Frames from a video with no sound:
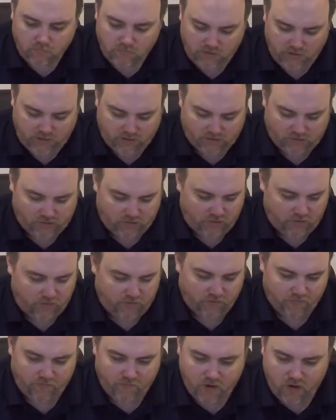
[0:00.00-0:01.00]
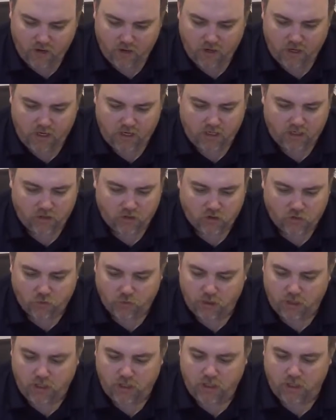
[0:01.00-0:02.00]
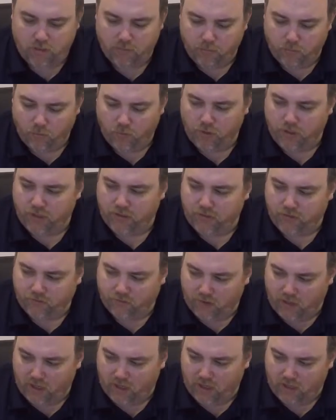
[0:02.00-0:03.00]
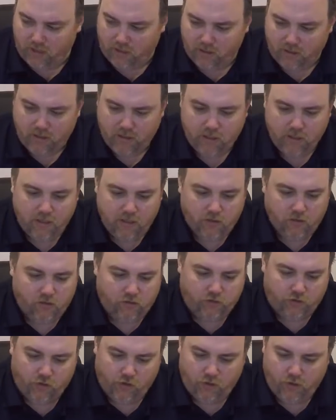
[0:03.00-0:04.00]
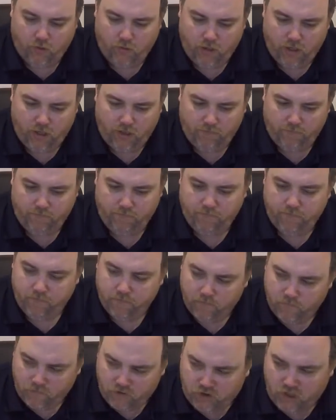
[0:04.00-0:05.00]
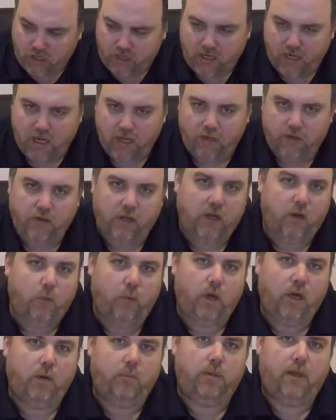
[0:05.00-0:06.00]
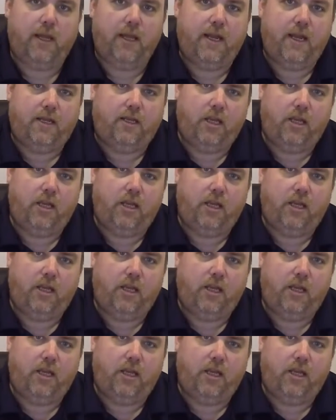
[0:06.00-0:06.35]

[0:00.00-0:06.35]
It's a very intriguing and brilliant design. So check it out, Dead of Winter, Plaid Hat